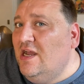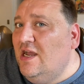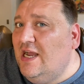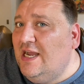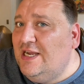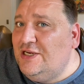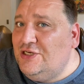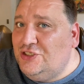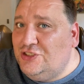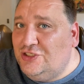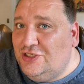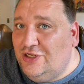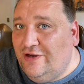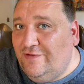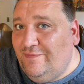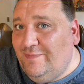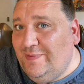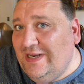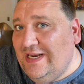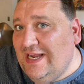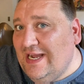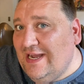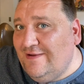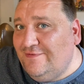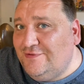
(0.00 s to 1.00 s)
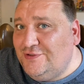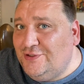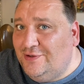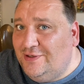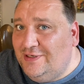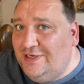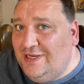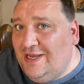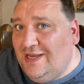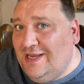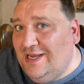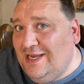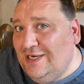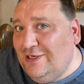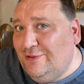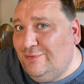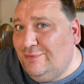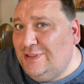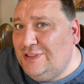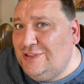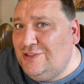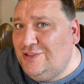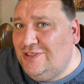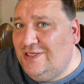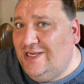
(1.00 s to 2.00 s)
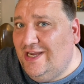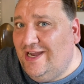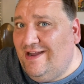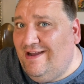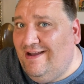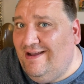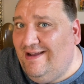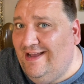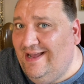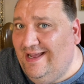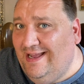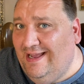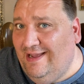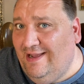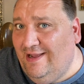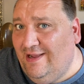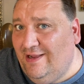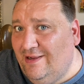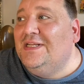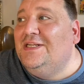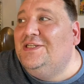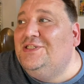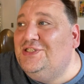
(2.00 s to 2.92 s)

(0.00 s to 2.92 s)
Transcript: I should have been after an Irish guy.